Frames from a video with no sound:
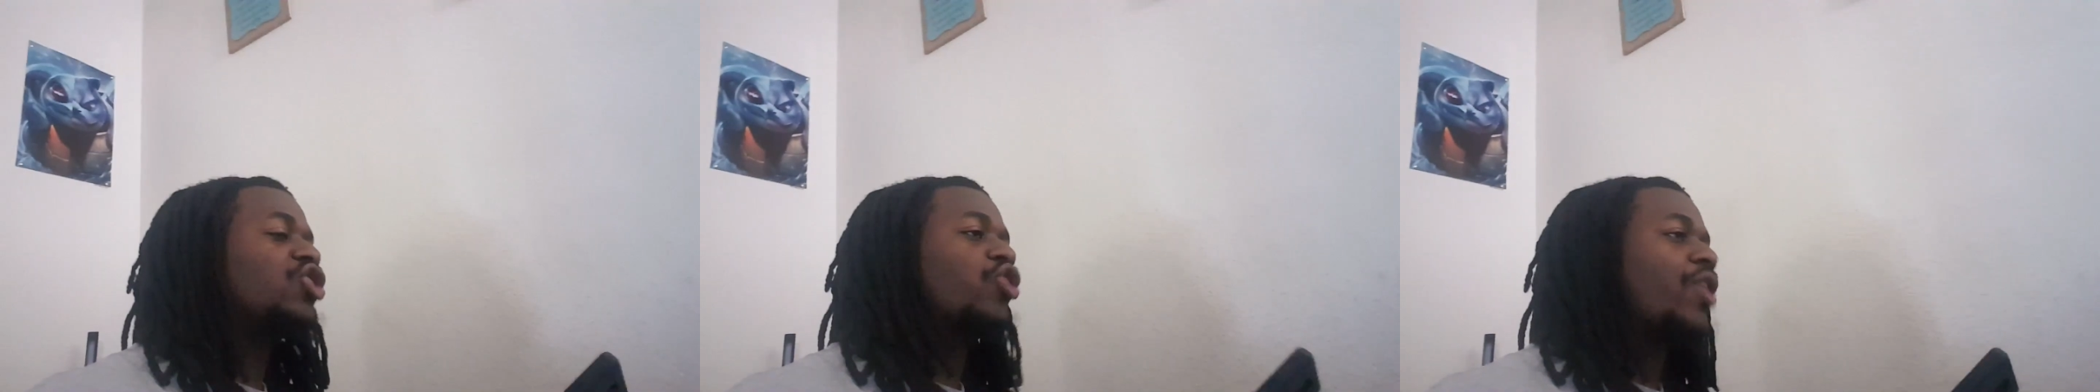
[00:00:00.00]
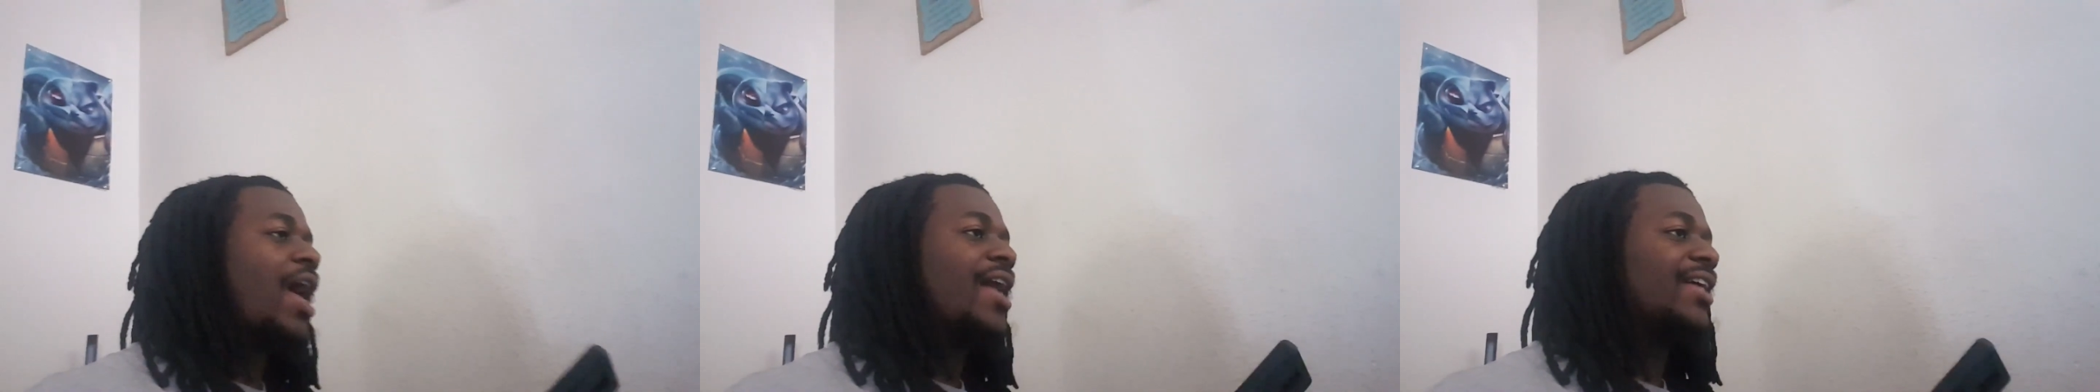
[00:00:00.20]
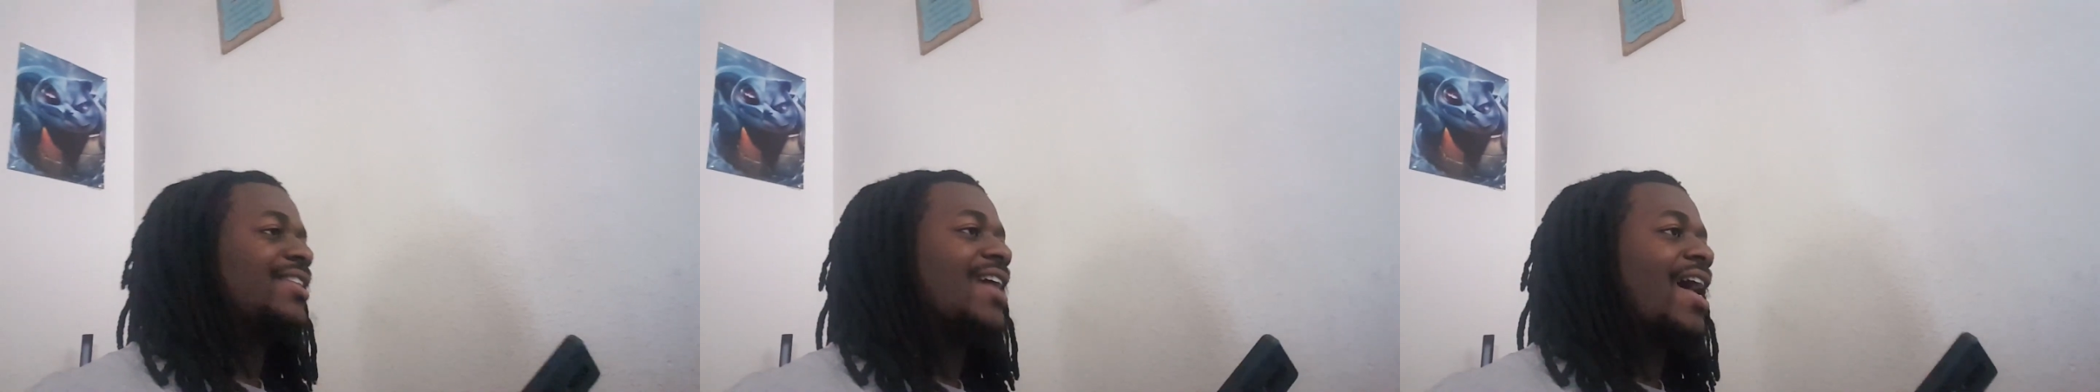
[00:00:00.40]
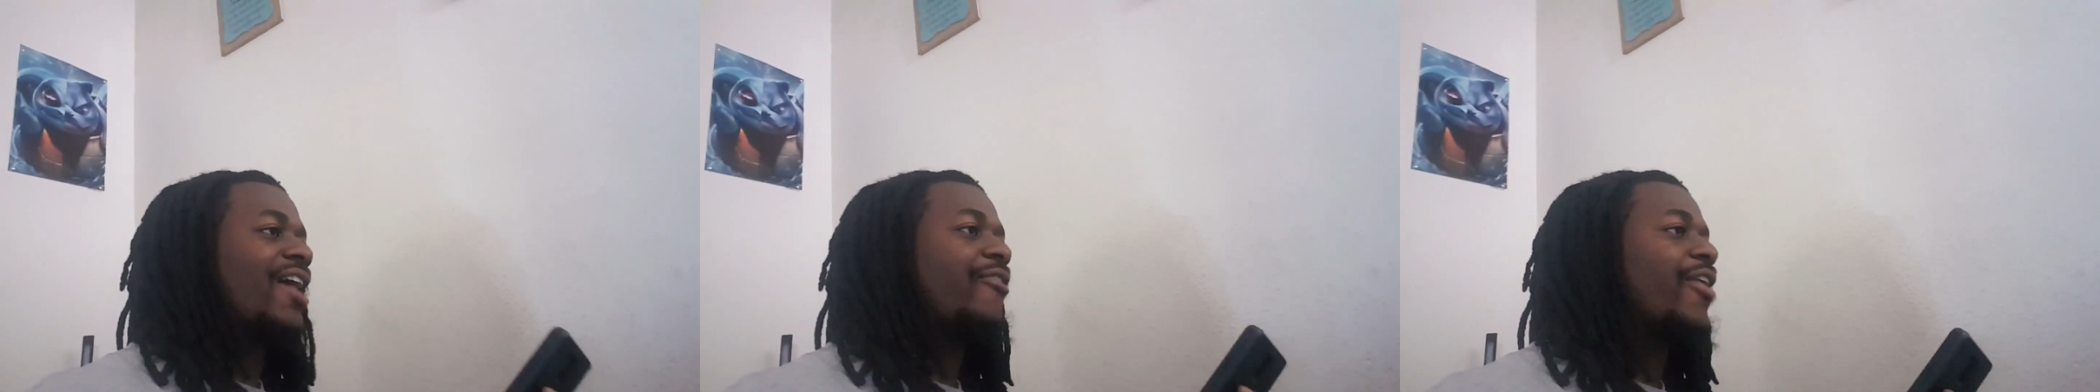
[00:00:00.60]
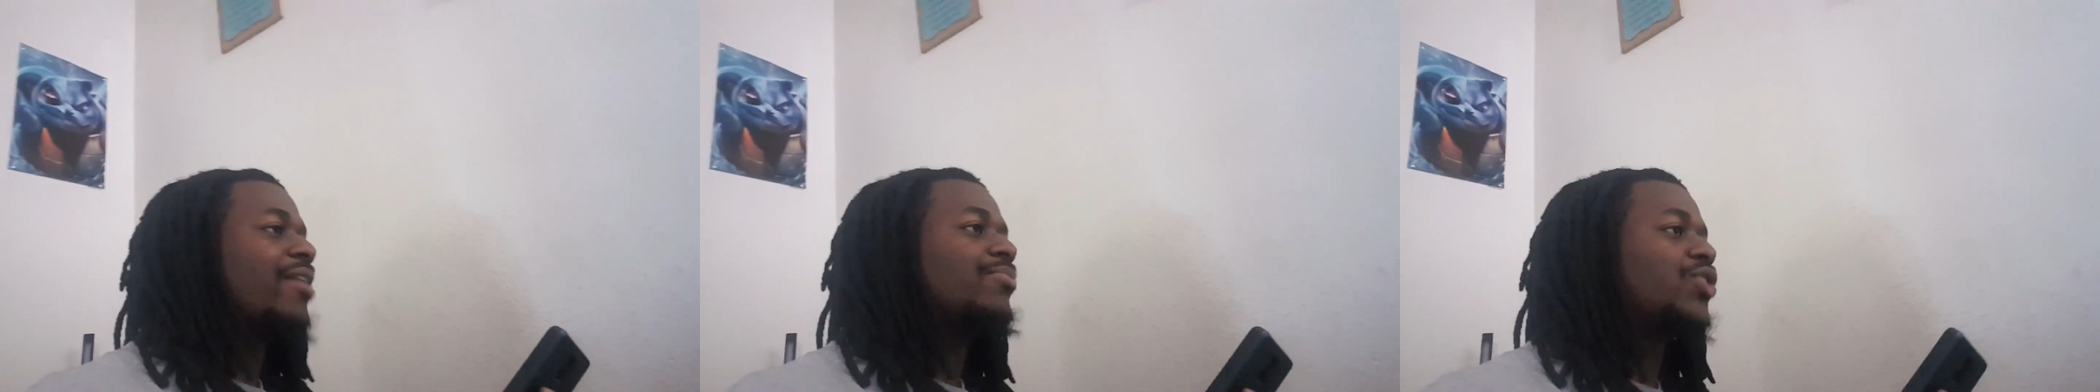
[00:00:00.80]
a Dragonic
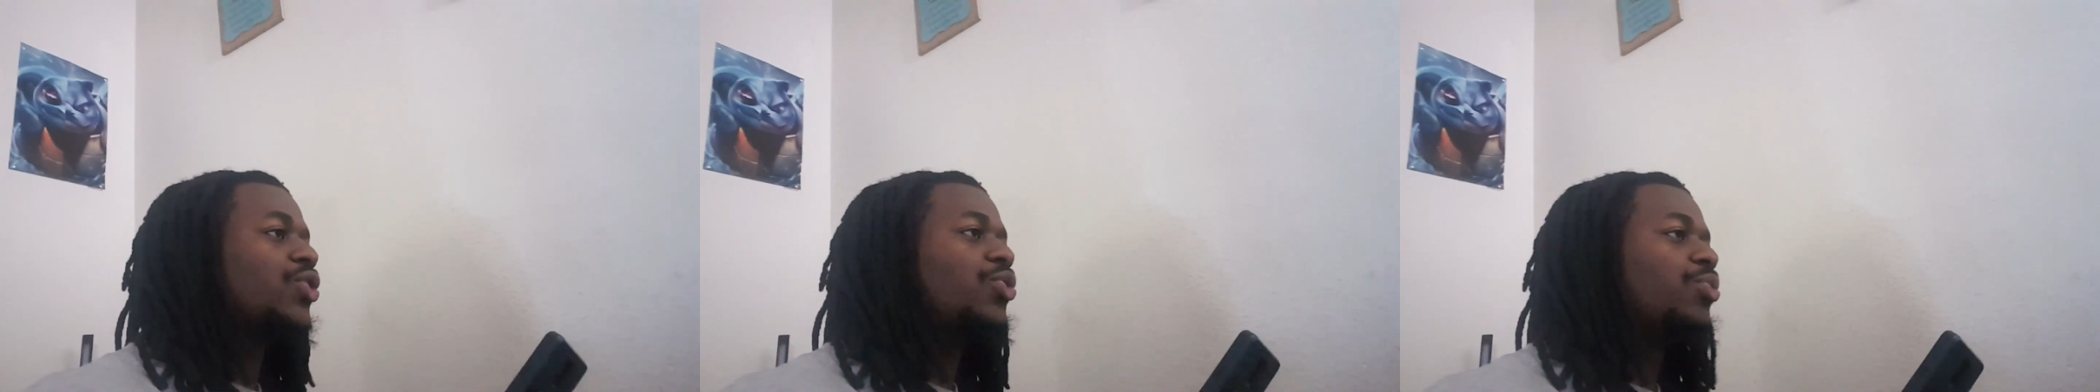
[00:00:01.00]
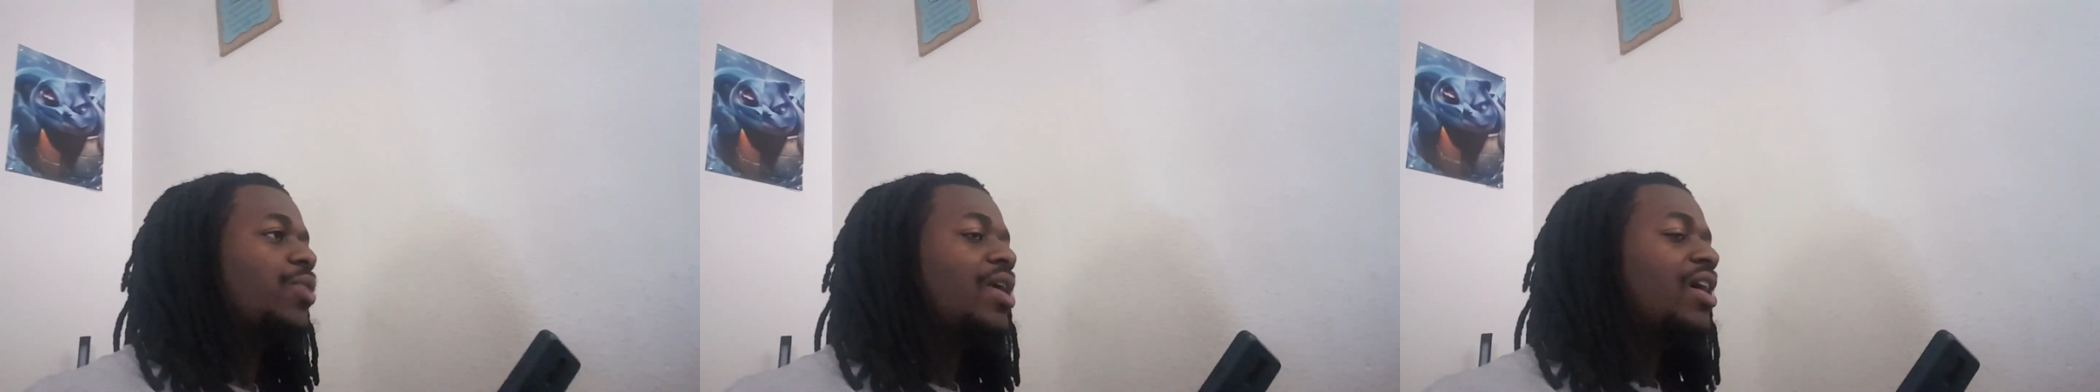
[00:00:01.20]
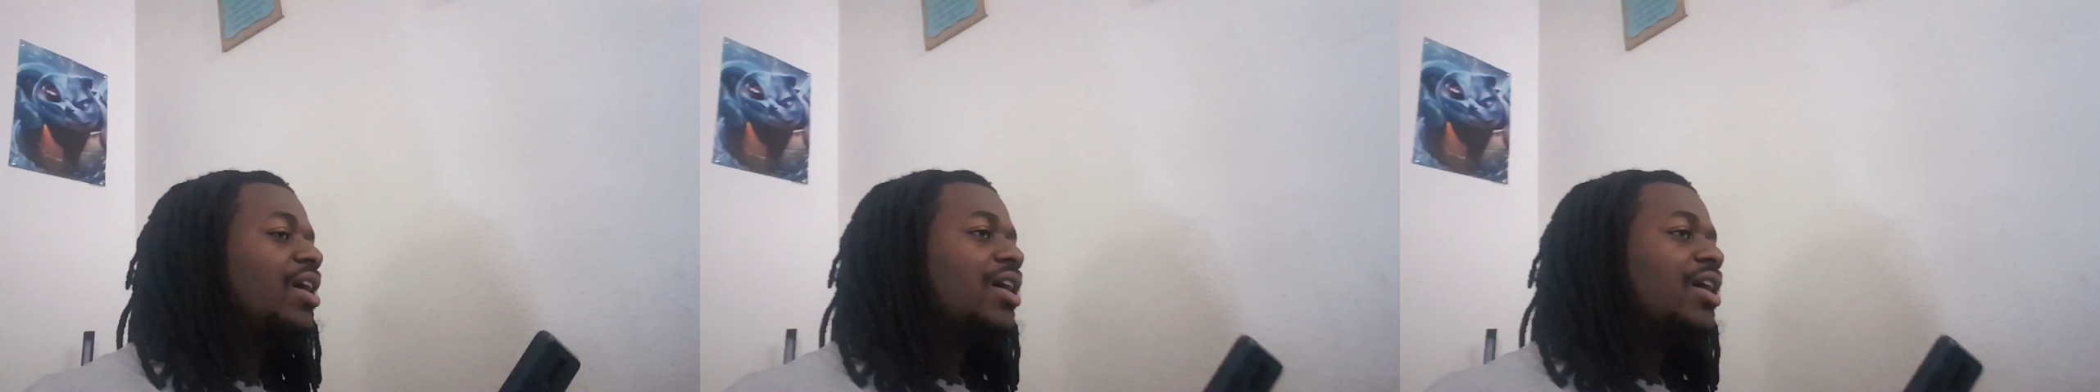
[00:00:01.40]
Diagram, too.